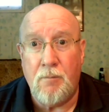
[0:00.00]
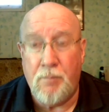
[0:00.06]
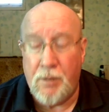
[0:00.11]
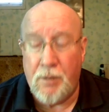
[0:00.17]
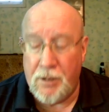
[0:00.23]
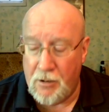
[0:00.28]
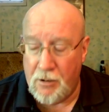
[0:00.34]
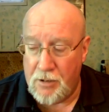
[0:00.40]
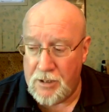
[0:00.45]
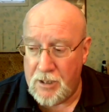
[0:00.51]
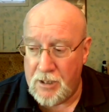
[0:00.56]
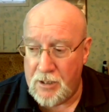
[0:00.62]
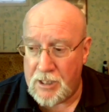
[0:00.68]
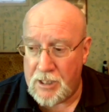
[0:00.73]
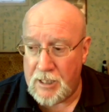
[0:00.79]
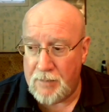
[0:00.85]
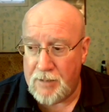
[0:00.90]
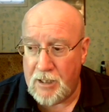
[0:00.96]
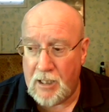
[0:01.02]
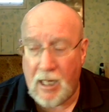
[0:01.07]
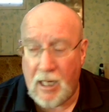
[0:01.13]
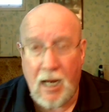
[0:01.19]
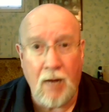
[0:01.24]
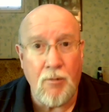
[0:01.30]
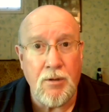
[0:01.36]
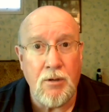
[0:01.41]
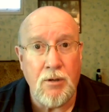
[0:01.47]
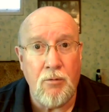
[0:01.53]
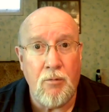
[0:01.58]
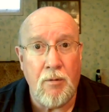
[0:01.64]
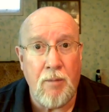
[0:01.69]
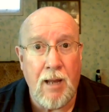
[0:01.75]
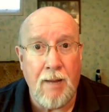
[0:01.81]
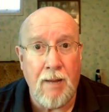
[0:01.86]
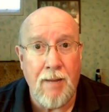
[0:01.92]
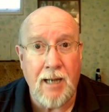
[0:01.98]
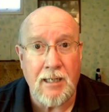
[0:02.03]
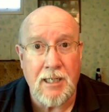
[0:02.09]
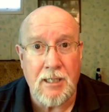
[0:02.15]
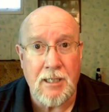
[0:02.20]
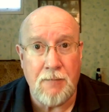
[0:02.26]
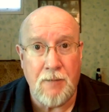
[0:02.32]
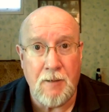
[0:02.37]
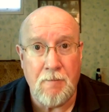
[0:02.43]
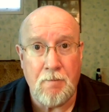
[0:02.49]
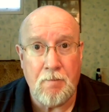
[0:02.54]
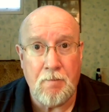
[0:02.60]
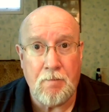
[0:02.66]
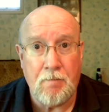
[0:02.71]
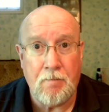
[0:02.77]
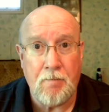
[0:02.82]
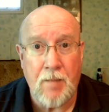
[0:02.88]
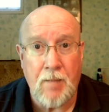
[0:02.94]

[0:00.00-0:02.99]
So put those in the subject line when you reply back to someone.